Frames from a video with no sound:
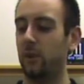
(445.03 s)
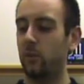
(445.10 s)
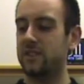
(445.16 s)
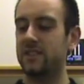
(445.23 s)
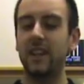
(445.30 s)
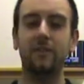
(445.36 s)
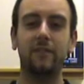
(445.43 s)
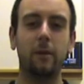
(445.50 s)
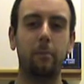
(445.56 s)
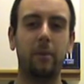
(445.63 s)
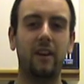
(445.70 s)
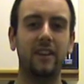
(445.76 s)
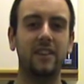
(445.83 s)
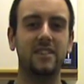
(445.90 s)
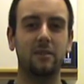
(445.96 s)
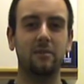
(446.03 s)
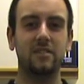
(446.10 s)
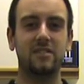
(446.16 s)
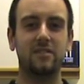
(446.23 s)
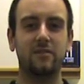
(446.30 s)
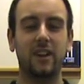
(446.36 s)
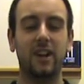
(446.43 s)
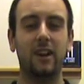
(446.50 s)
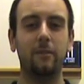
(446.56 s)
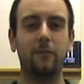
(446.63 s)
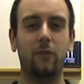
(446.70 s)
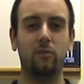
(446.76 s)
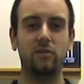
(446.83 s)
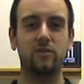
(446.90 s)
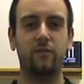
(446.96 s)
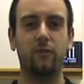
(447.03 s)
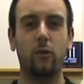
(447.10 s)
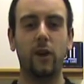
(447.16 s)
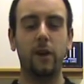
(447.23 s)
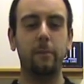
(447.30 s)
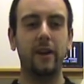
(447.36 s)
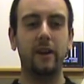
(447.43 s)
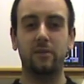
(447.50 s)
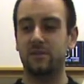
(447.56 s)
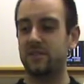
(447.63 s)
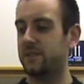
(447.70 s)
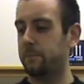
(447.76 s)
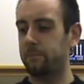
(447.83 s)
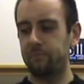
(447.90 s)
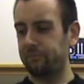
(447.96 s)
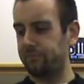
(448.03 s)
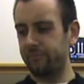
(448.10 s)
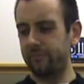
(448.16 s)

It wasn't even a pint. It was um, 440 mils.